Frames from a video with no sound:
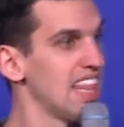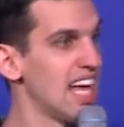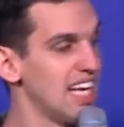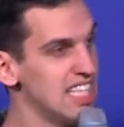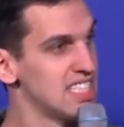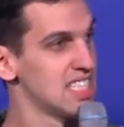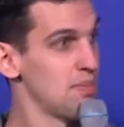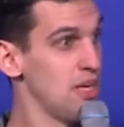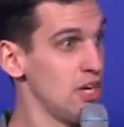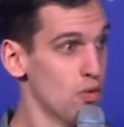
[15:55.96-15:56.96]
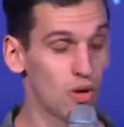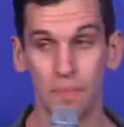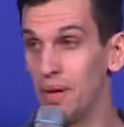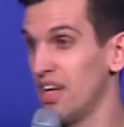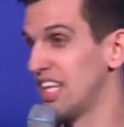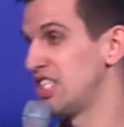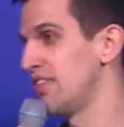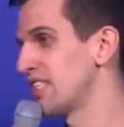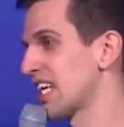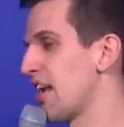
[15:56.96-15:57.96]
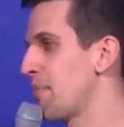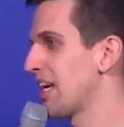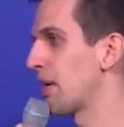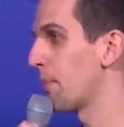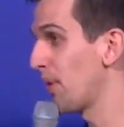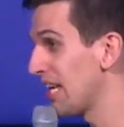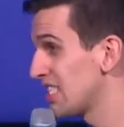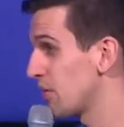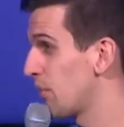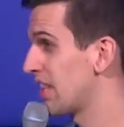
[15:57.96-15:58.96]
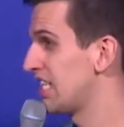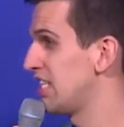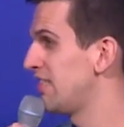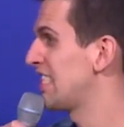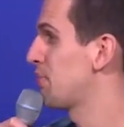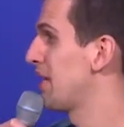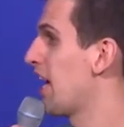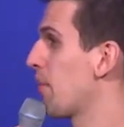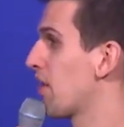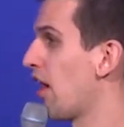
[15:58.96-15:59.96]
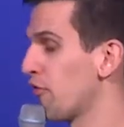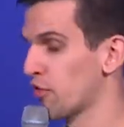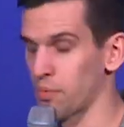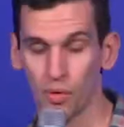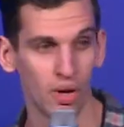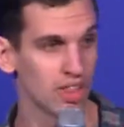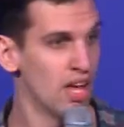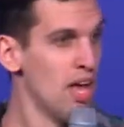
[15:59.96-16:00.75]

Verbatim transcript: that needs to be rebuilt, that you've just kind of been complacent with, that you've just become comfortable with?